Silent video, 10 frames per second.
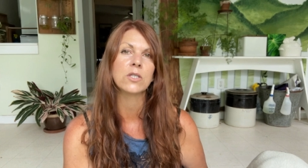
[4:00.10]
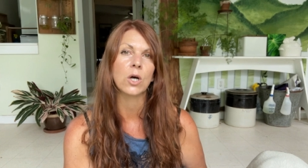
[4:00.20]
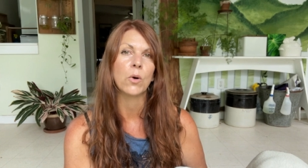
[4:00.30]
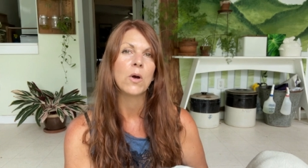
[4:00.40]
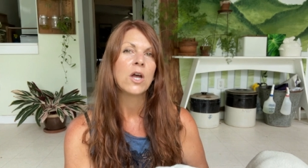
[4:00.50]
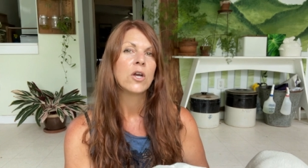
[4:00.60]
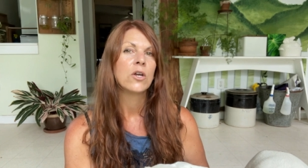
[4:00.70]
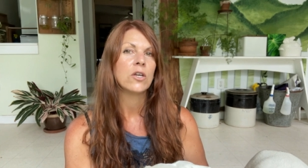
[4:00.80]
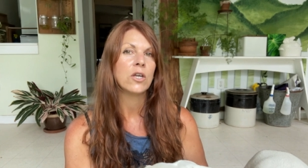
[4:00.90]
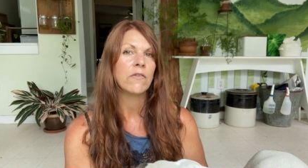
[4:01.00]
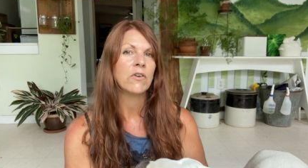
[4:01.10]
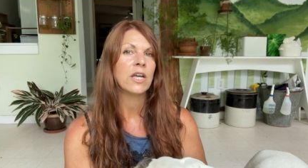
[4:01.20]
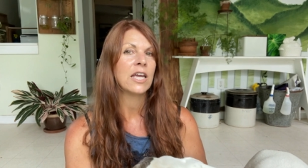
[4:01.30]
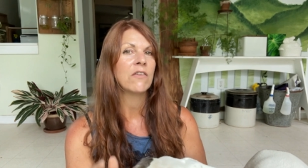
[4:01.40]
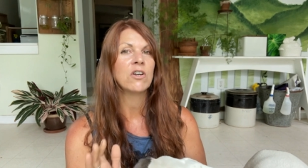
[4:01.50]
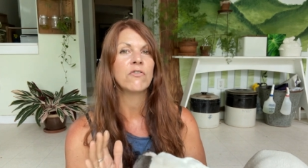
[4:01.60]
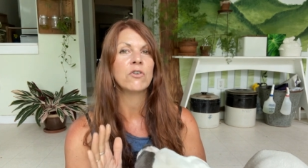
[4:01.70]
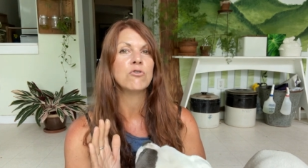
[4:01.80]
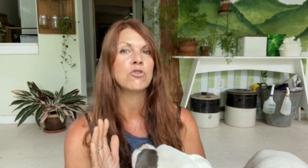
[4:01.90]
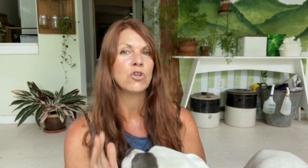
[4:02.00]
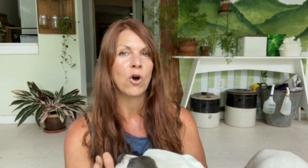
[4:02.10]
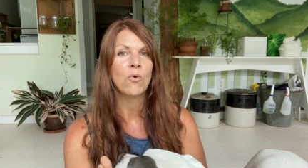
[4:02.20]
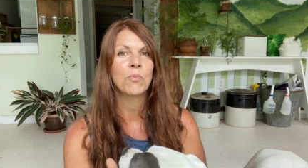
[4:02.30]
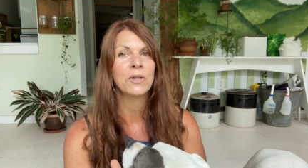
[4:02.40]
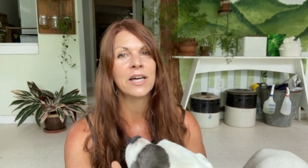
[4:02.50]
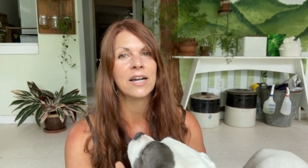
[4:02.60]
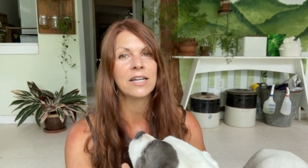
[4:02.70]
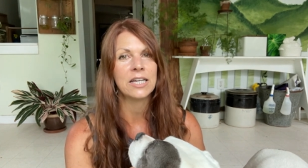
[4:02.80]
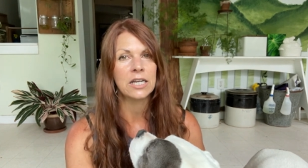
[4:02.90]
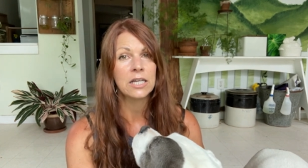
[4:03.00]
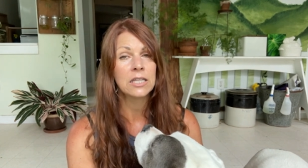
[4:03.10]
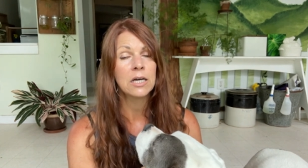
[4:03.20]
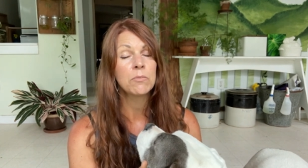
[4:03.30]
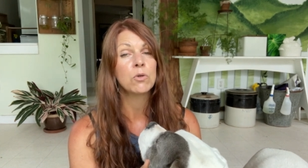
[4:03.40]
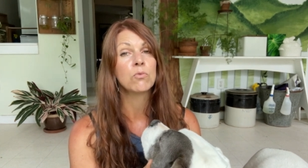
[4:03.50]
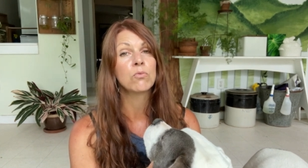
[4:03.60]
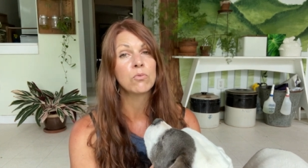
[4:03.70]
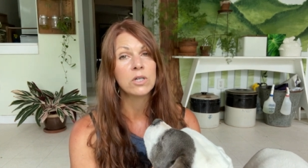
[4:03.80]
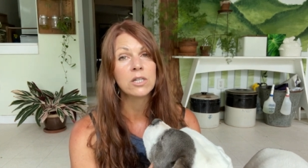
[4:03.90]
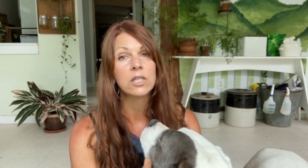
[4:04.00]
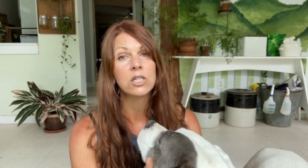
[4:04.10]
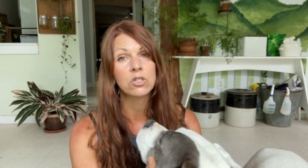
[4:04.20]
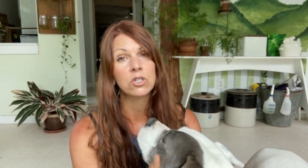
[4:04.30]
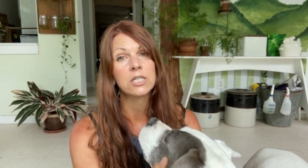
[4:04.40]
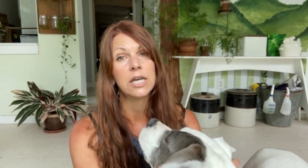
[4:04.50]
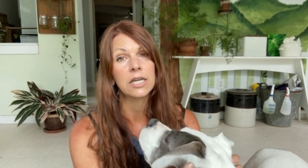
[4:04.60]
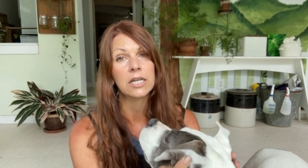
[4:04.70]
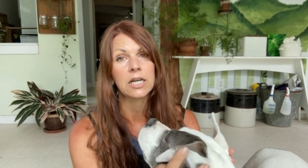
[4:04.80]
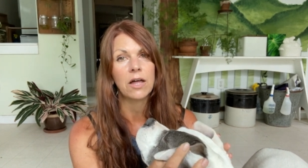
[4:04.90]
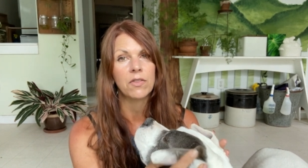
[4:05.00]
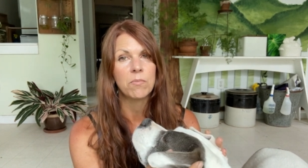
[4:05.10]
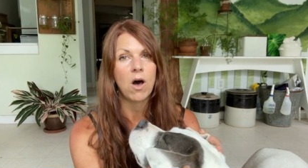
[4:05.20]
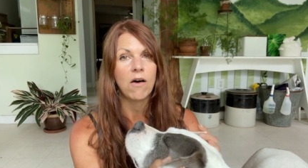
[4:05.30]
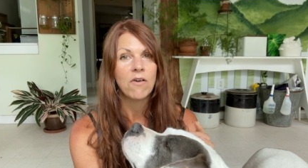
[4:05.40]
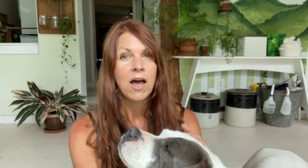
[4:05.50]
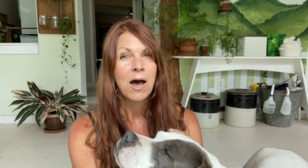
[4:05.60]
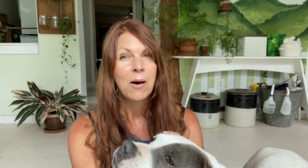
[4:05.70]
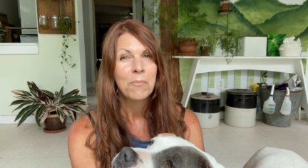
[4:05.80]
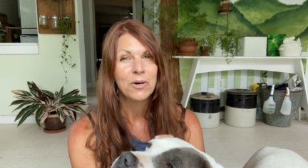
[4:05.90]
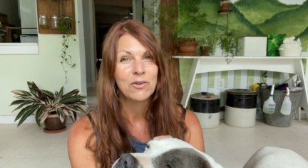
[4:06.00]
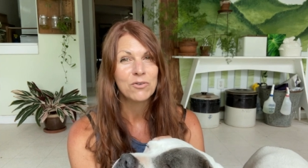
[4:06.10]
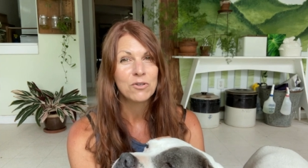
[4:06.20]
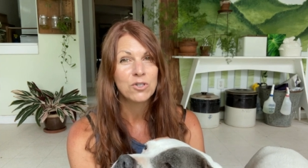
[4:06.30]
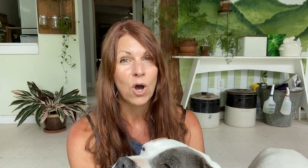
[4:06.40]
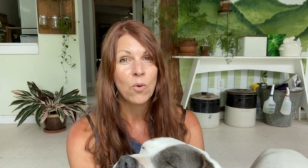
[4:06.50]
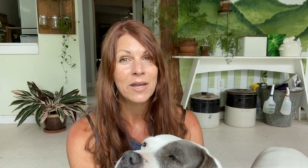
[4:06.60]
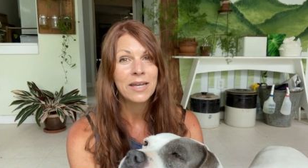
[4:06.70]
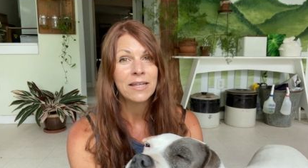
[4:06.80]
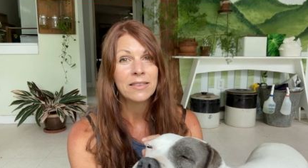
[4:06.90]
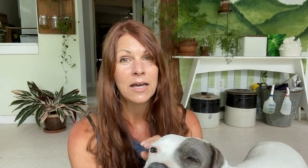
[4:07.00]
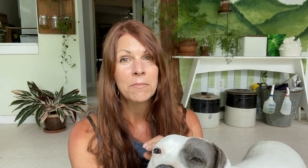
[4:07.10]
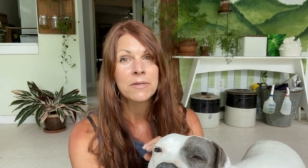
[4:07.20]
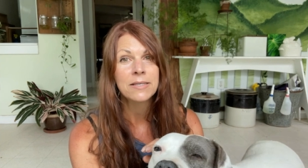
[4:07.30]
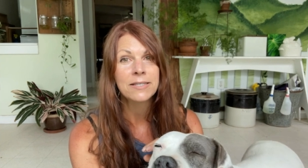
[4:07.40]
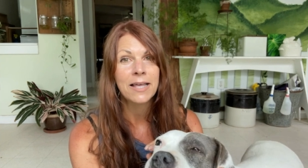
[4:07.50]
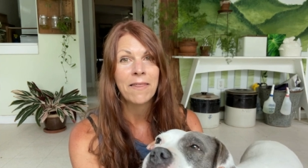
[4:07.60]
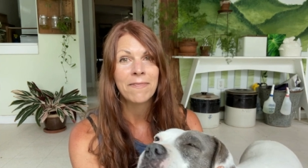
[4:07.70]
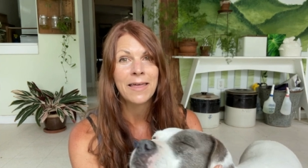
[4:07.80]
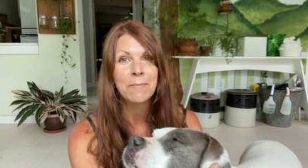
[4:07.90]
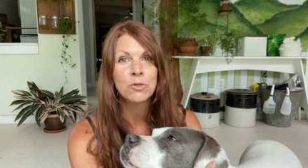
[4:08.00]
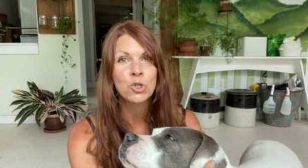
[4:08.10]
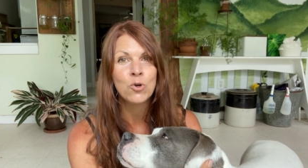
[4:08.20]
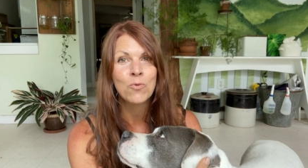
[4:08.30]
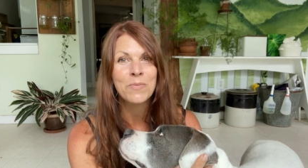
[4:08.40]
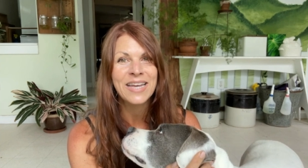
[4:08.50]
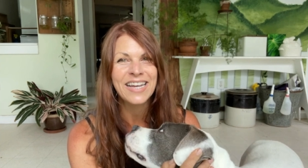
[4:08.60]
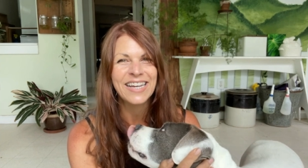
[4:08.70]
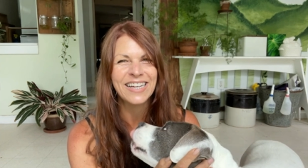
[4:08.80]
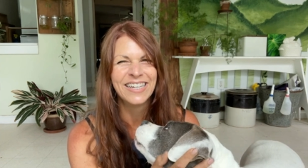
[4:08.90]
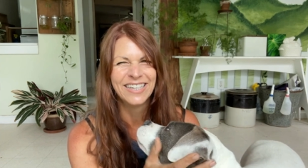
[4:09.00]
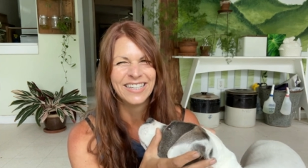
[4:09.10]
So even even if you don't plan on eating them, you really should take and cut them off. But if you don't eat them, send them to me.